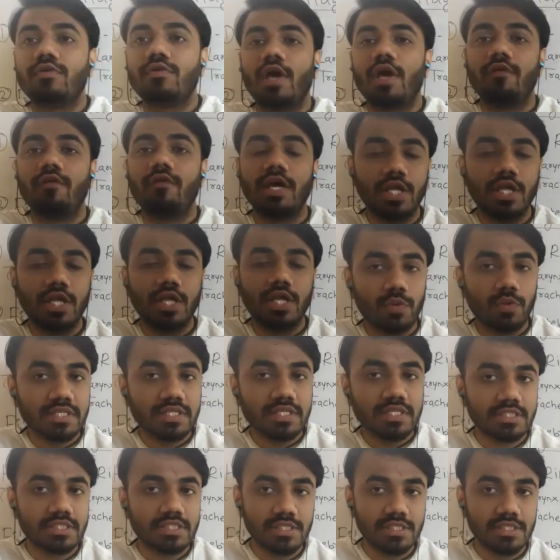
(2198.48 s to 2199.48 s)
have any
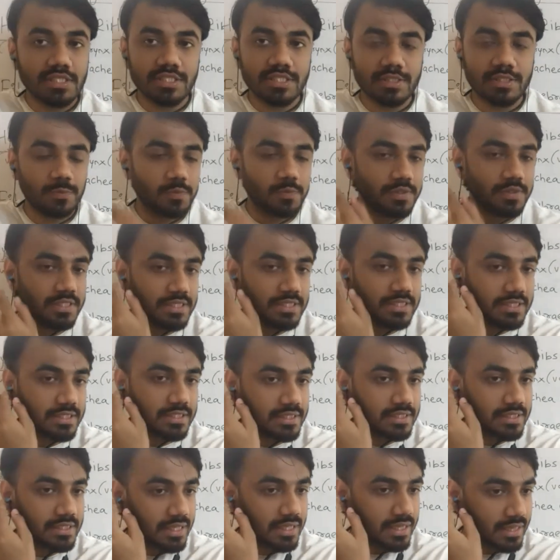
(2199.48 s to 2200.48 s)
questions, please
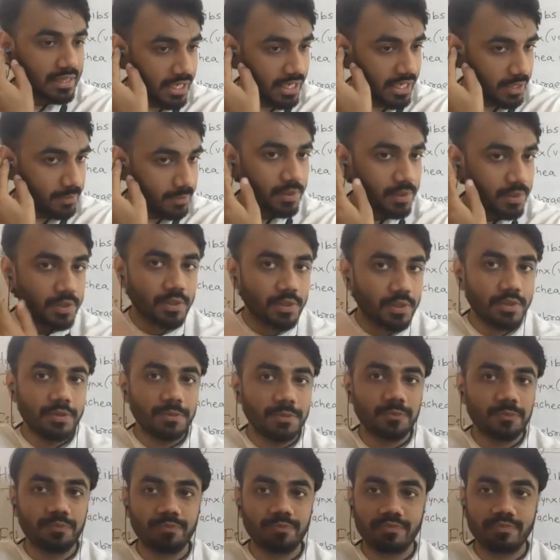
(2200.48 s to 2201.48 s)
let me
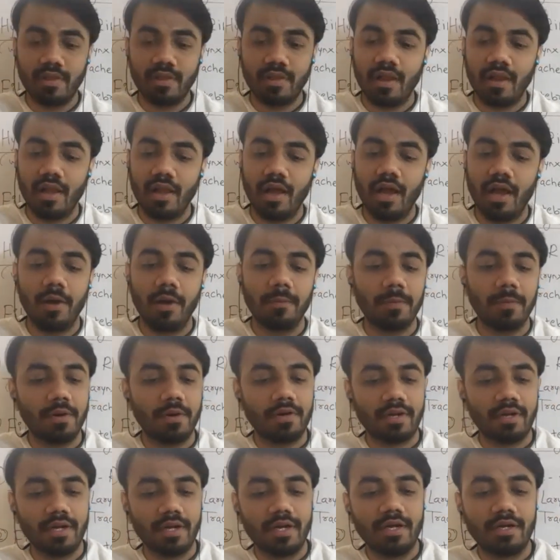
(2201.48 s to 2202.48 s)
know
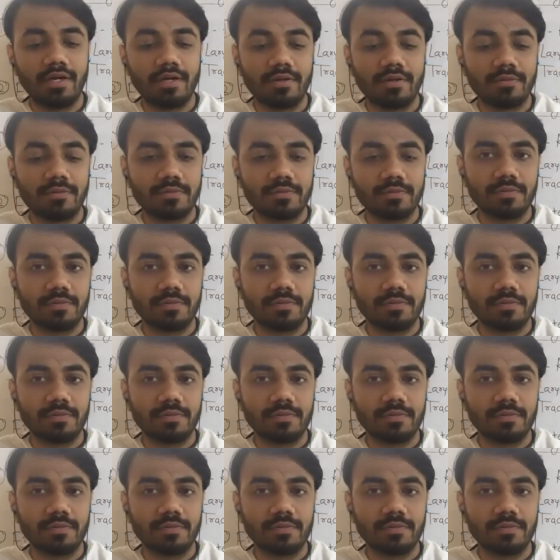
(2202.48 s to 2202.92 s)
about it.